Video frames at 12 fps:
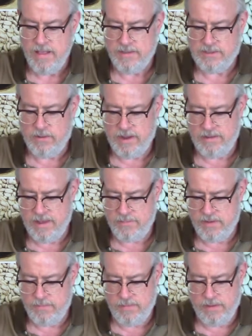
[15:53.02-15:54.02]
So I
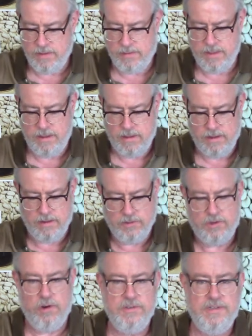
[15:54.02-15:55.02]
adapted the uh,
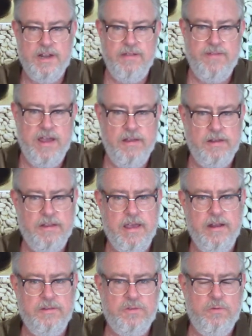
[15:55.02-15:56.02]
charts that I found and
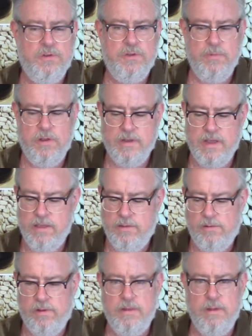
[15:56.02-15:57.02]
kind of squished them all
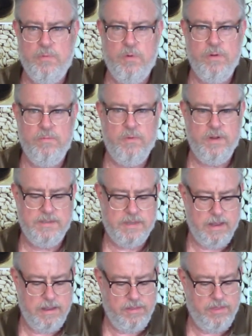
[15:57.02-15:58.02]
together on the important points
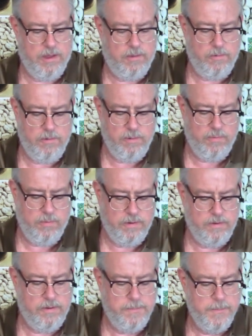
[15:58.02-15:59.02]
I thought were important.